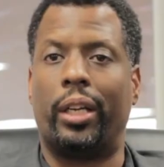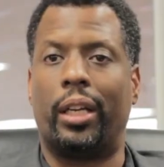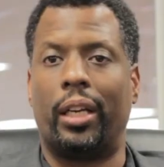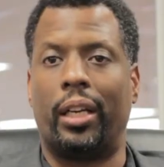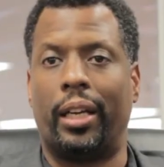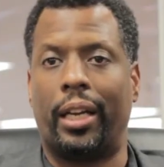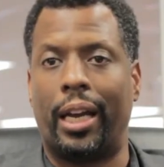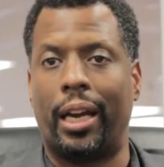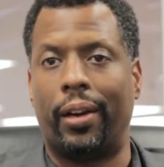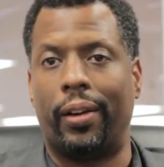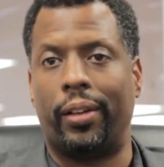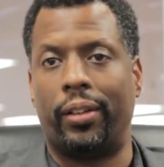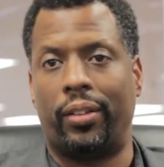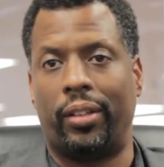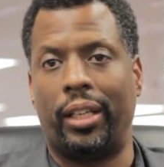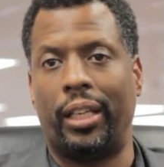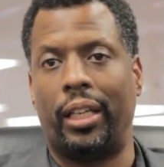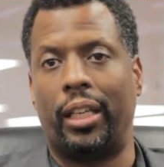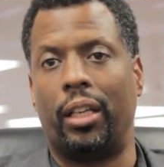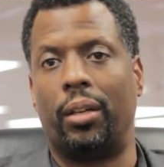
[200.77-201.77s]
can
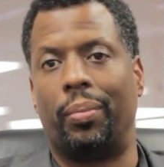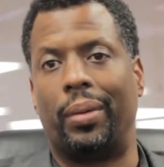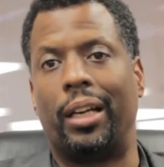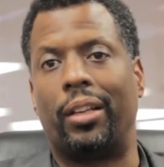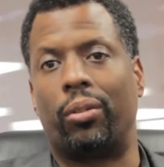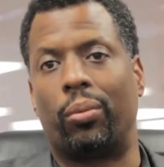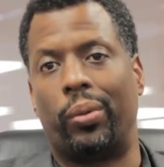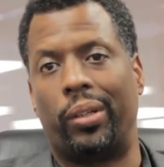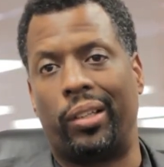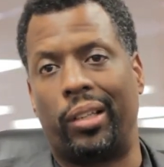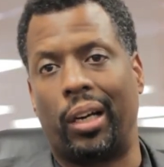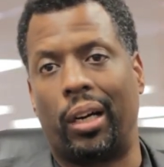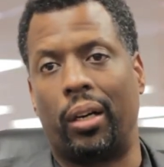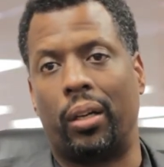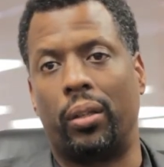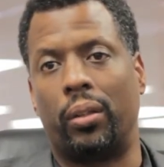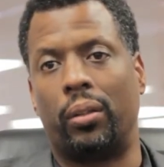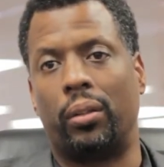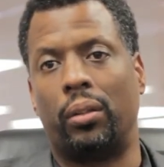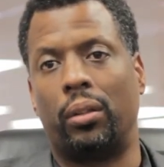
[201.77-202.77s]
guarantee him as a
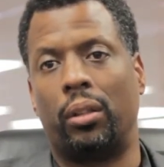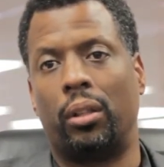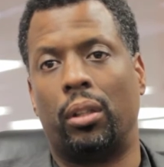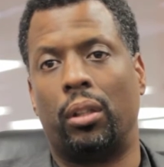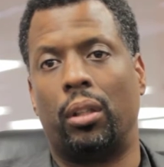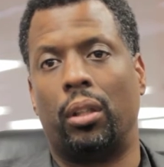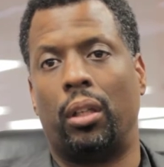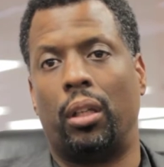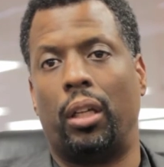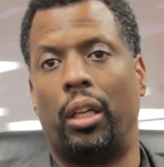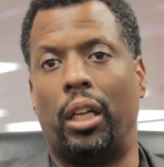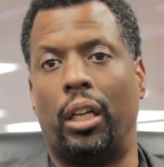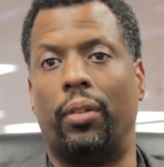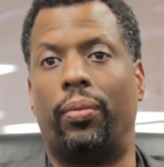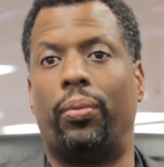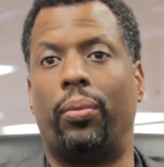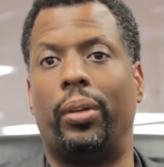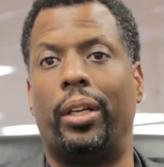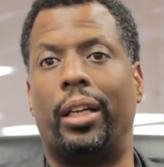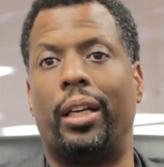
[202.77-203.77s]
return
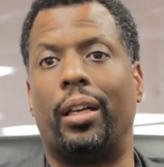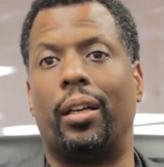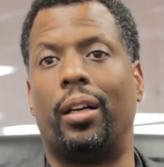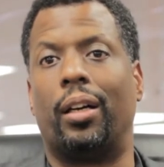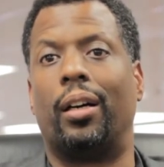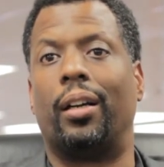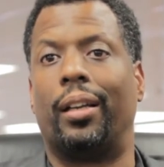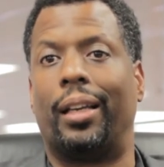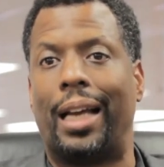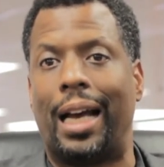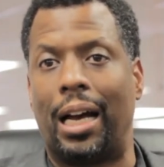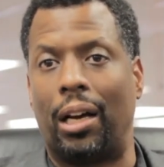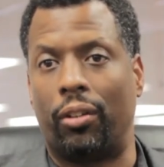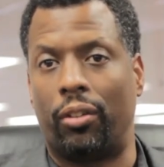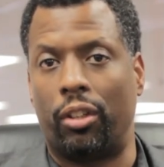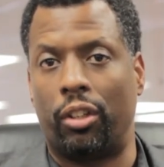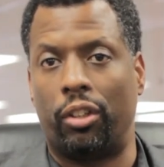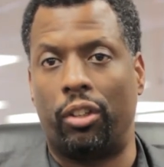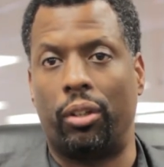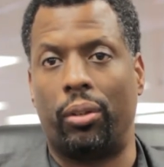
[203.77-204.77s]
if we allow
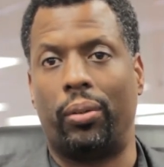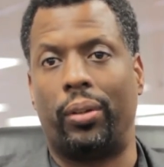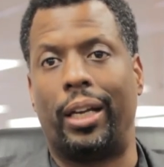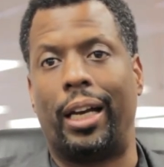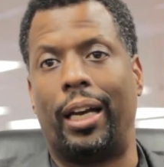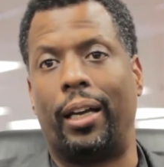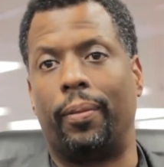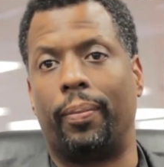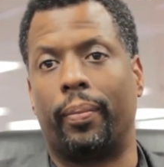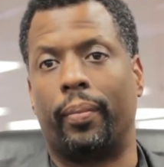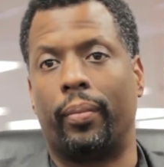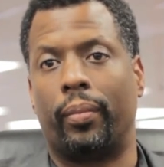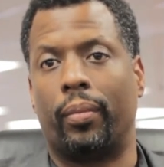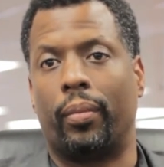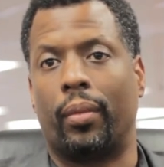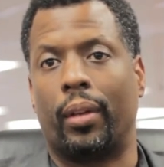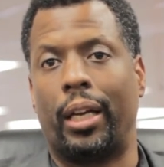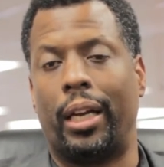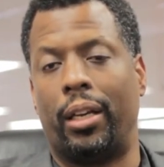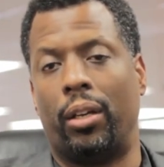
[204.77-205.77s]
to do that.
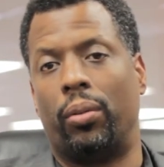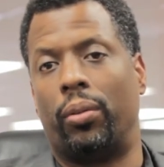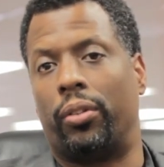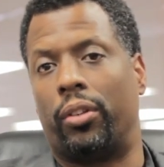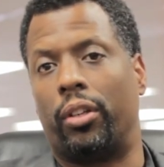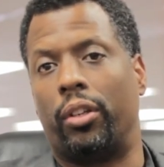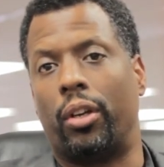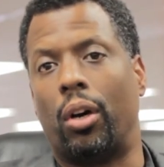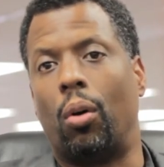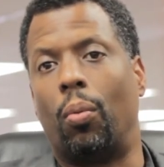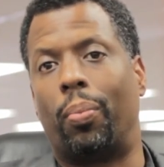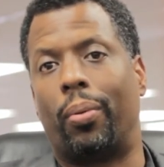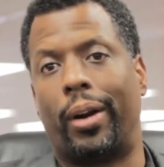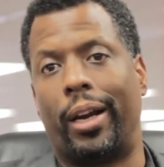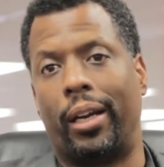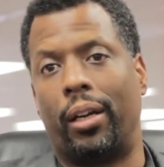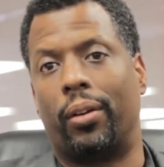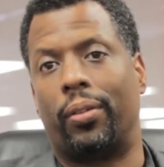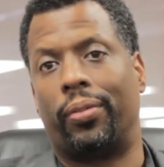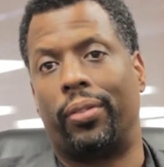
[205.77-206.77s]
And it was a
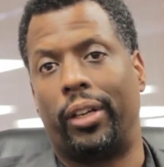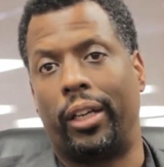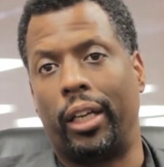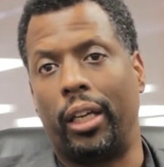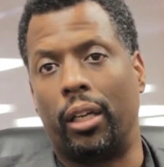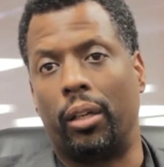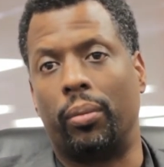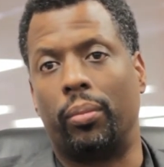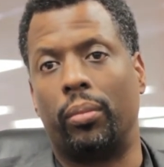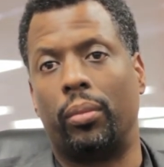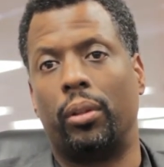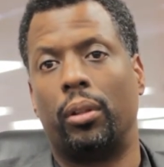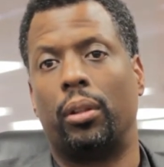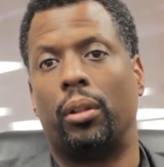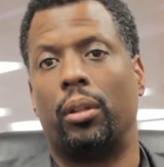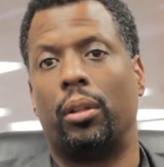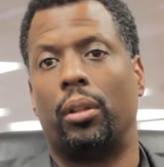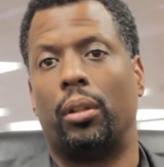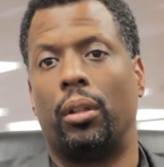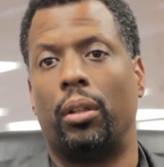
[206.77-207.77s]
no-brainer for him.
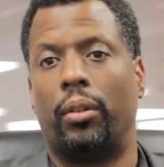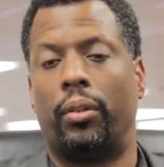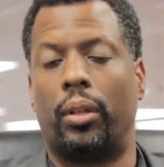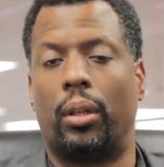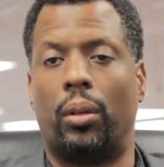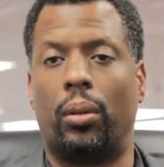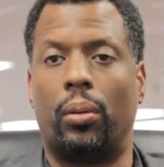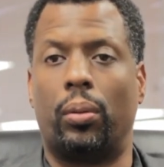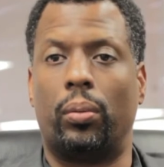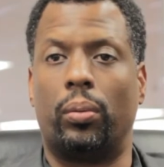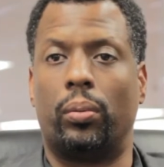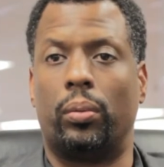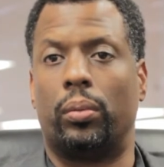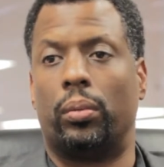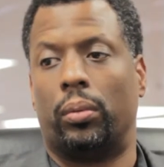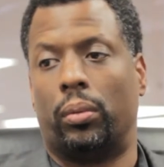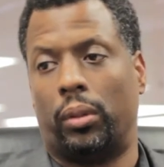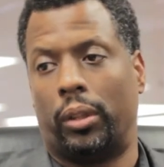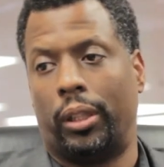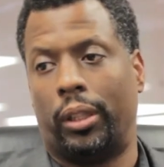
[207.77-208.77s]
So
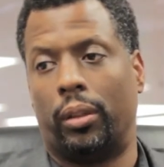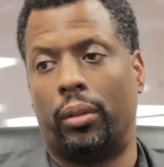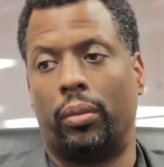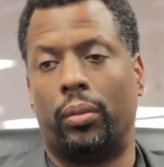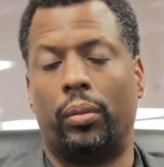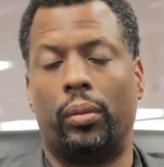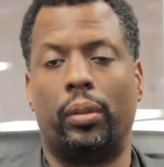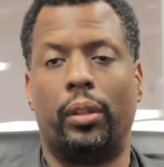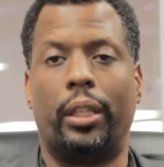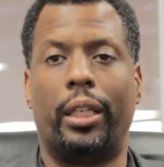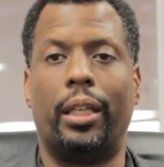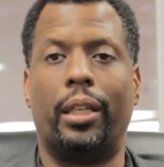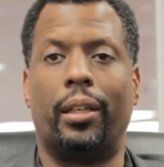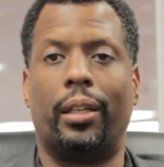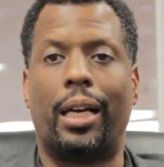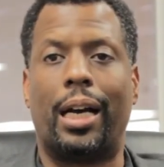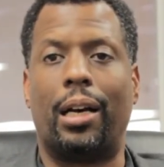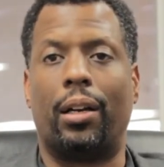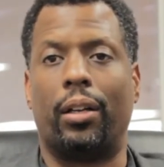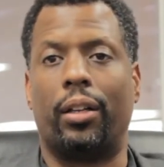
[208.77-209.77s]
he
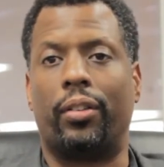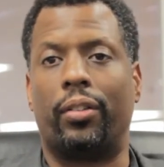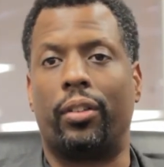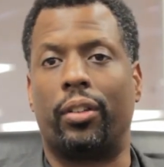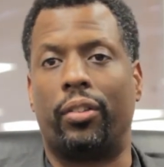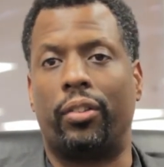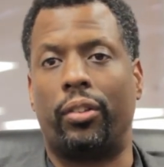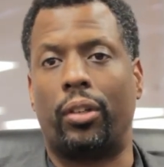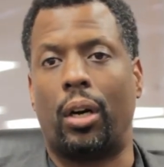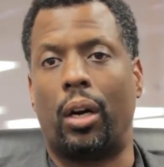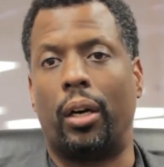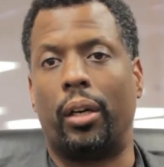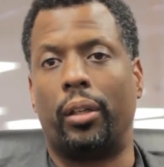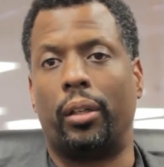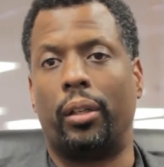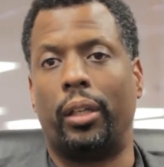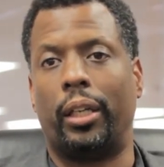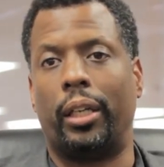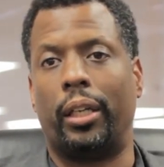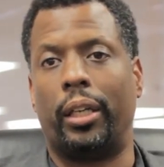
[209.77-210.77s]
allowed us to start,
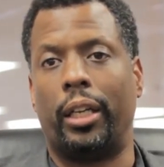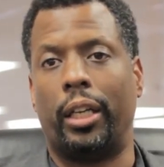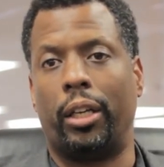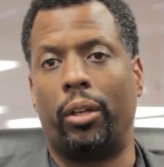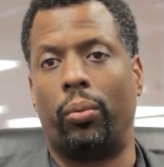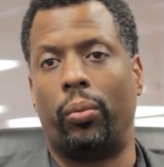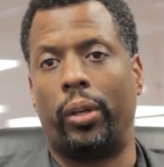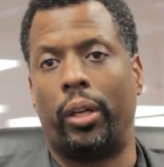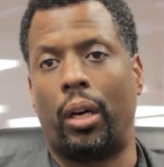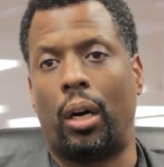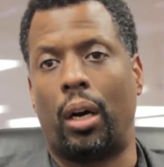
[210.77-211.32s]
and here we